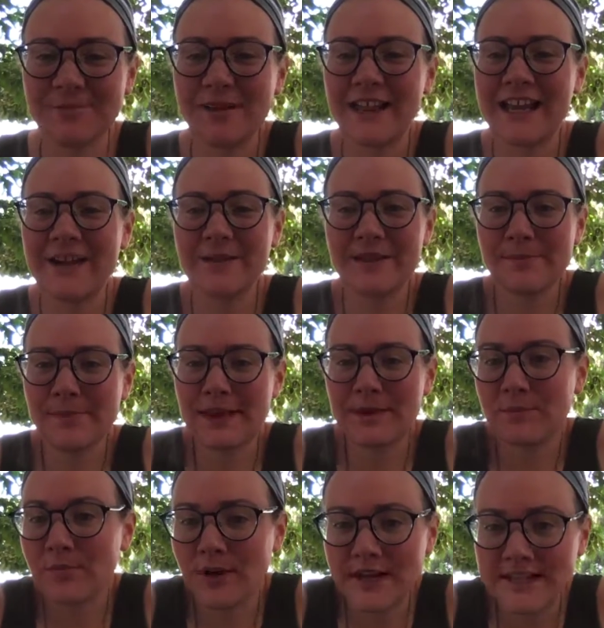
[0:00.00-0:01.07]
play with
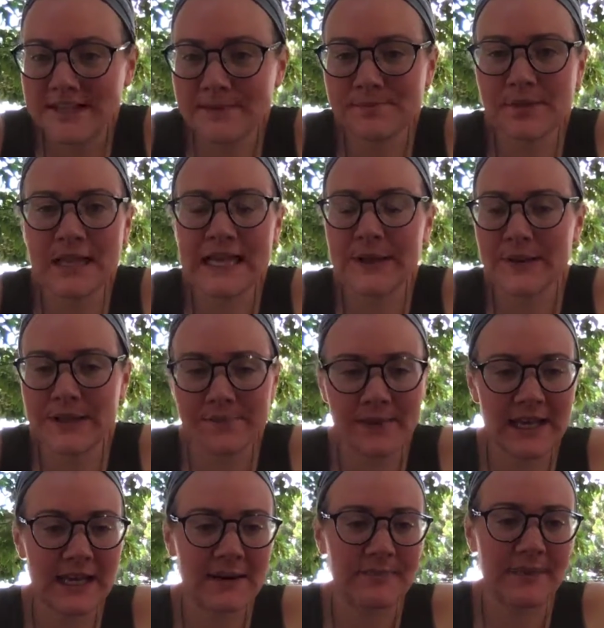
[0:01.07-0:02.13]
being present, play with
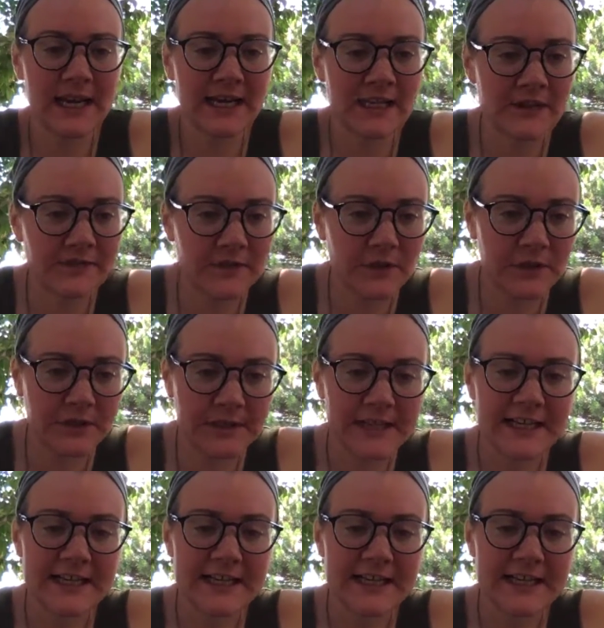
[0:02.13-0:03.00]
being mindful.